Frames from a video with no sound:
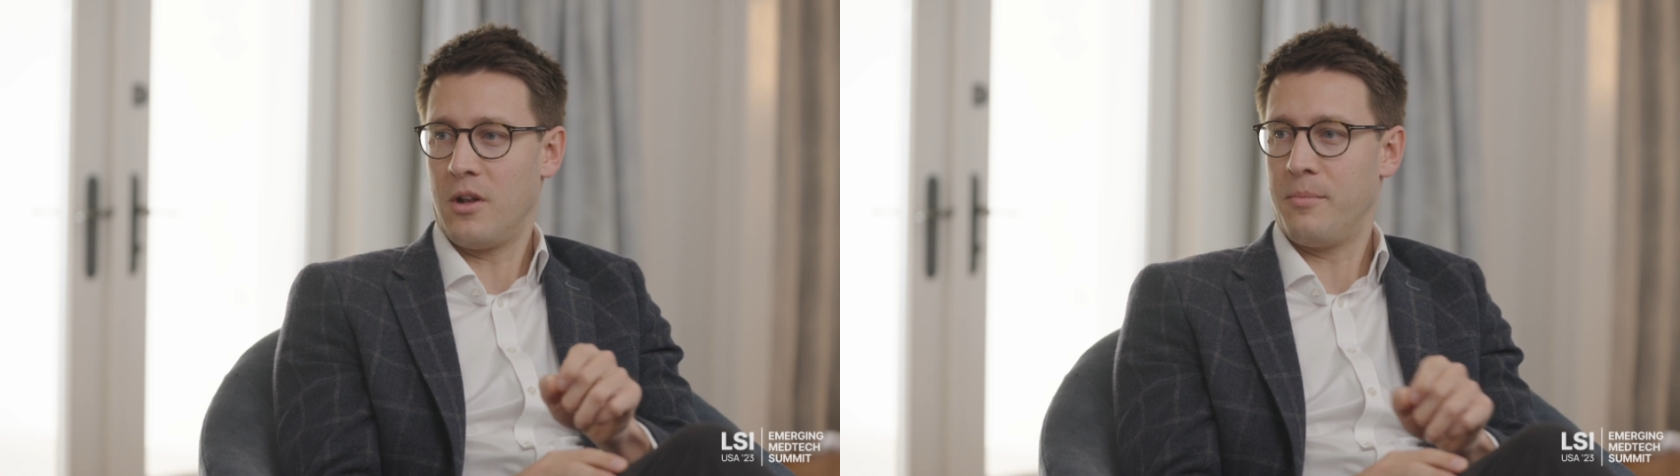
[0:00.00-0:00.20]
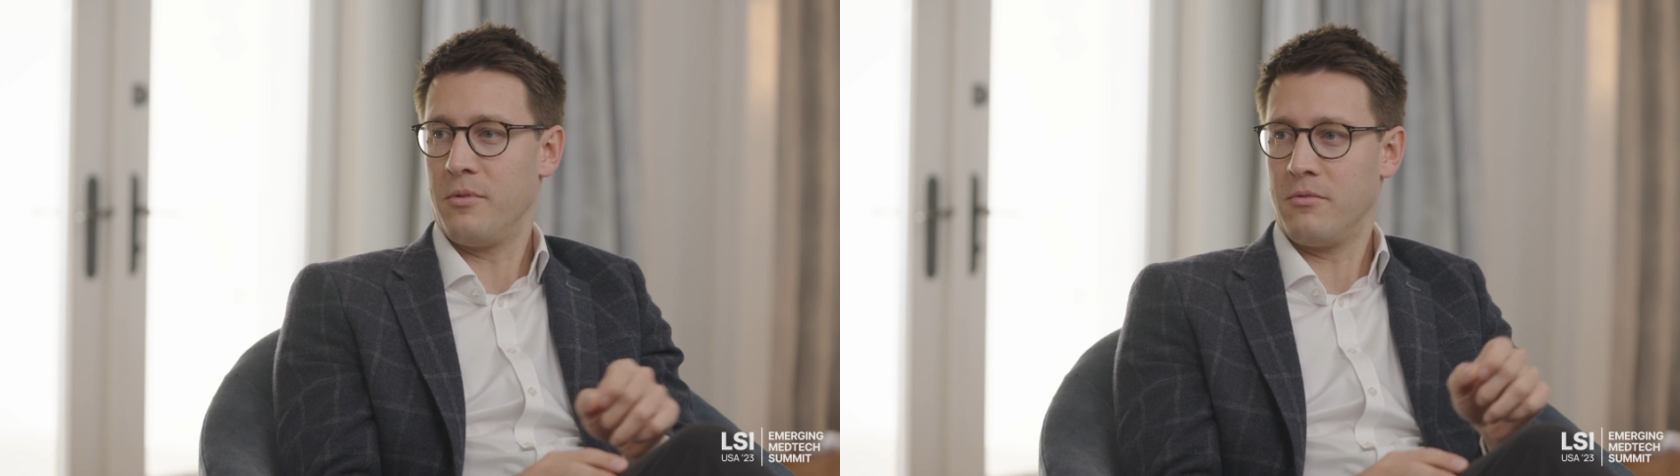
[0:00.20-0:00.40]

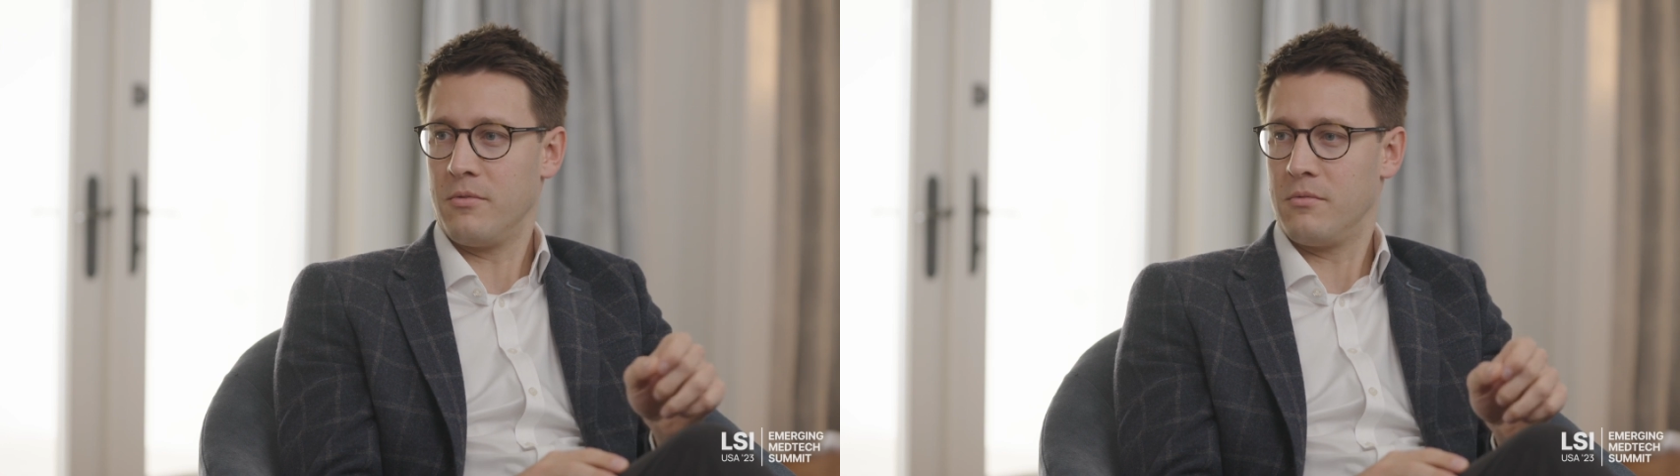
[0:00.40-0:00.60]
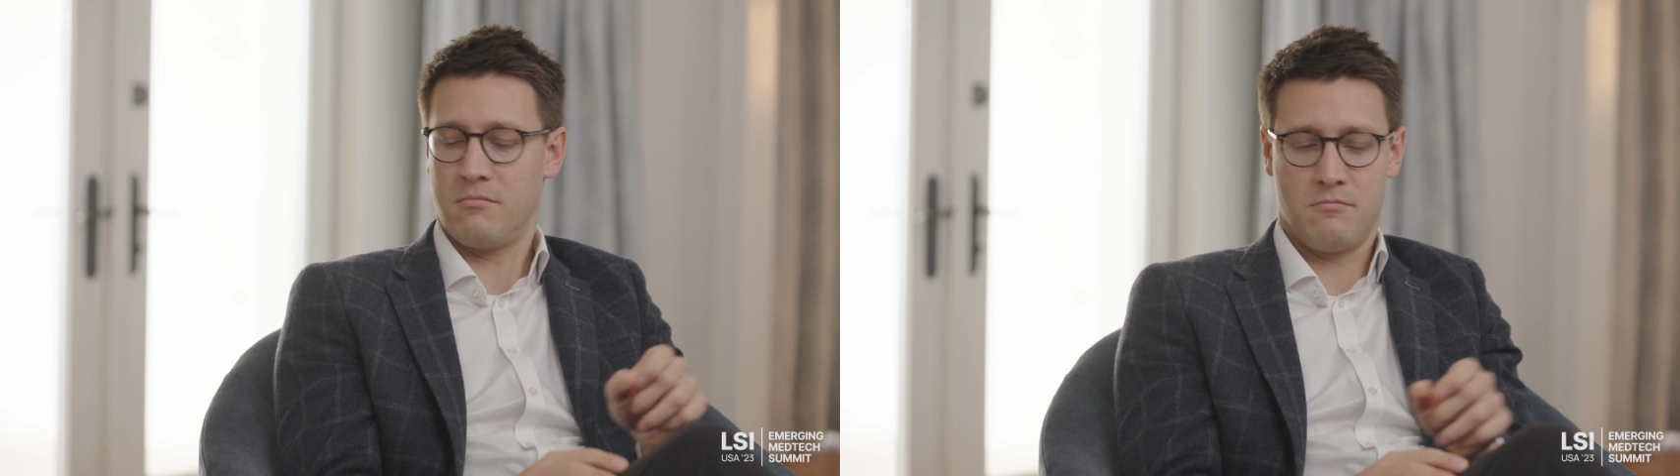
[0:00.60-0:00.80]
up and
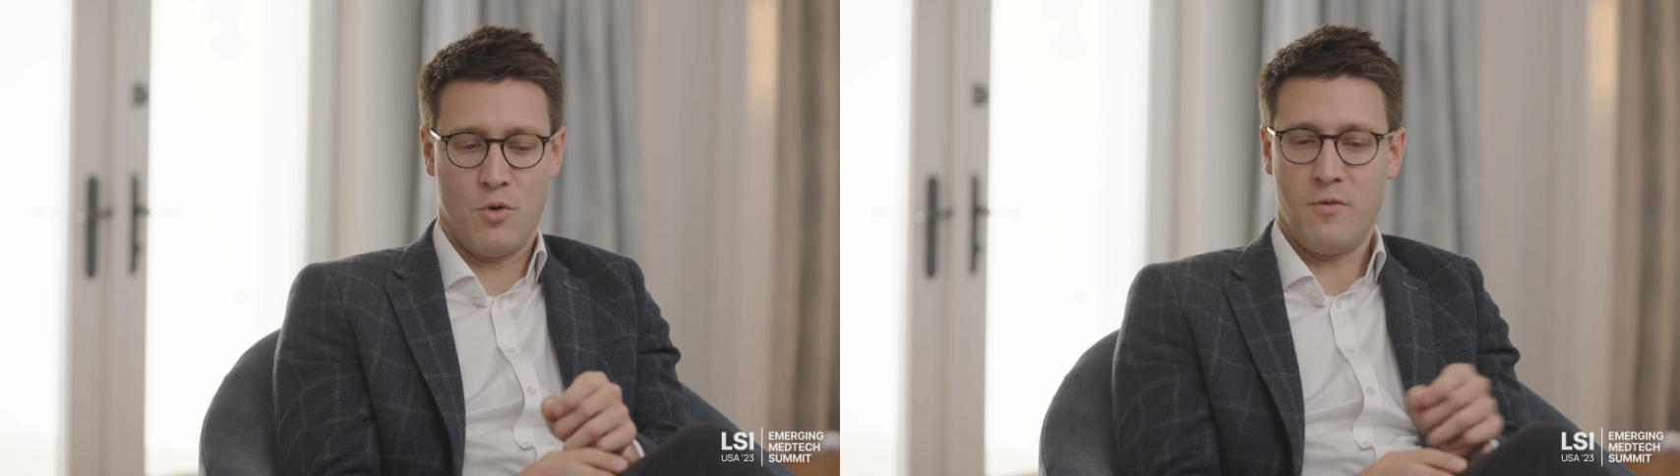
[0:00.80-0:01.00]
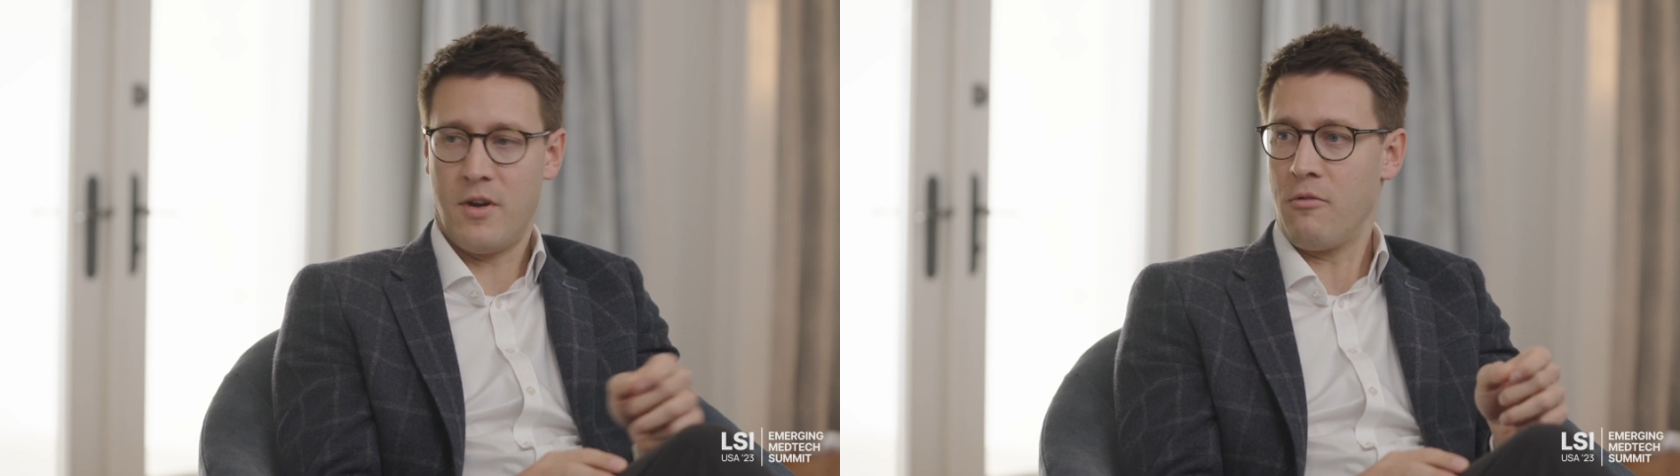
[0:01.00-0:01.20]

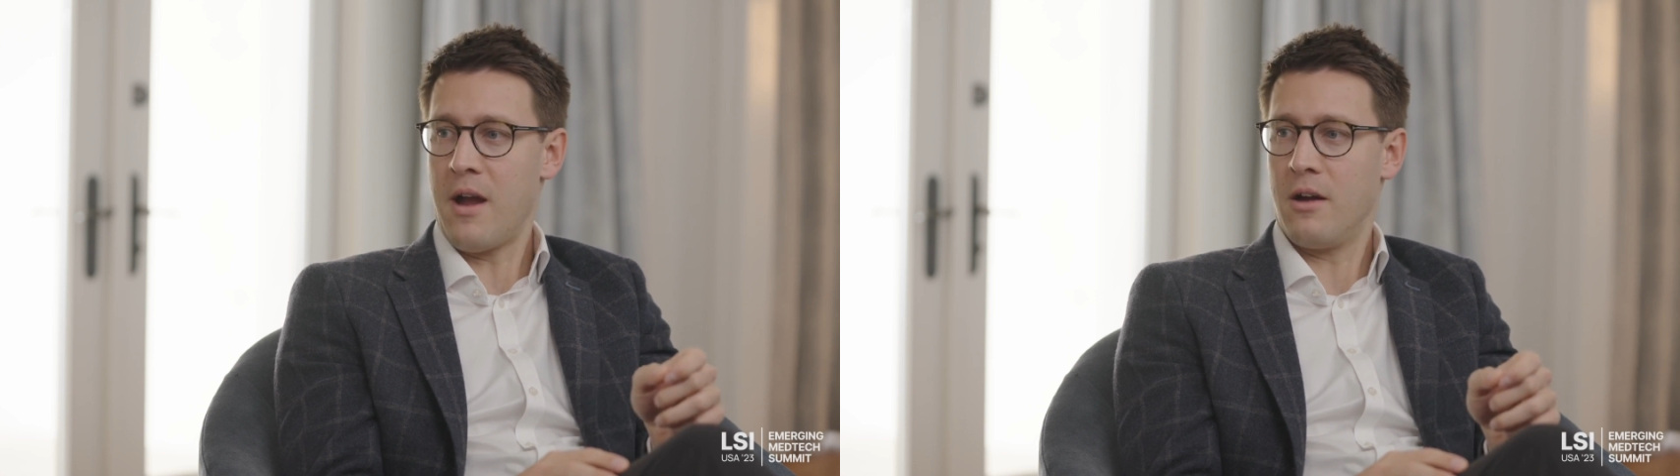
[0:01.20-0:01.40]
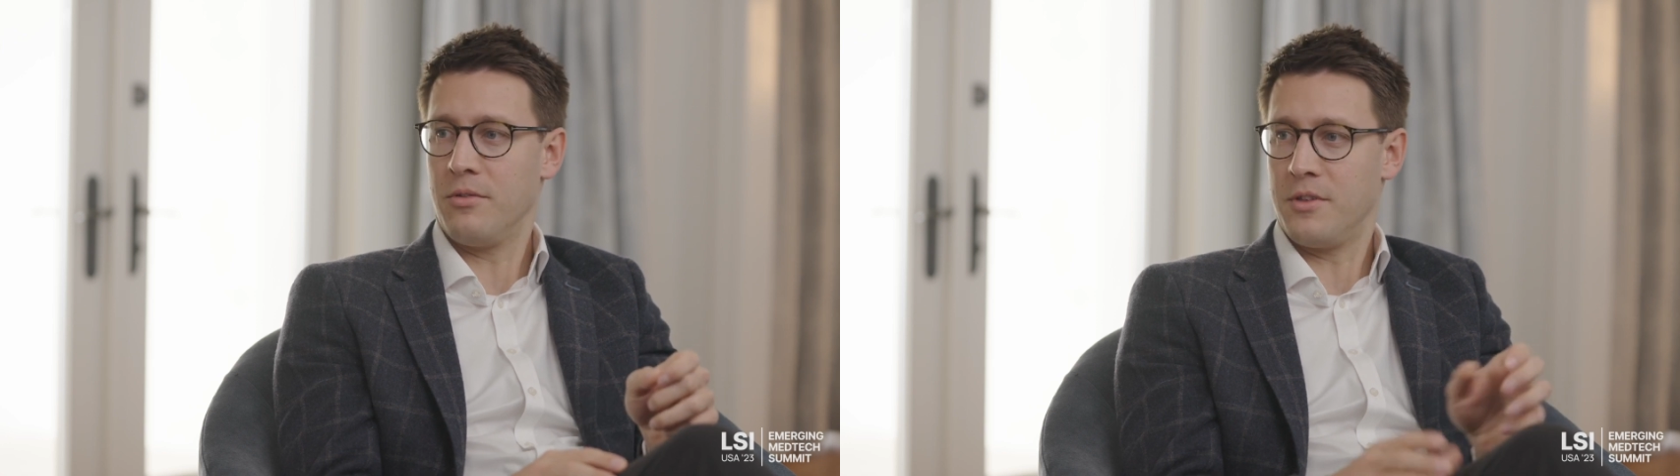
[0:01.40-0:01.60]
move it around,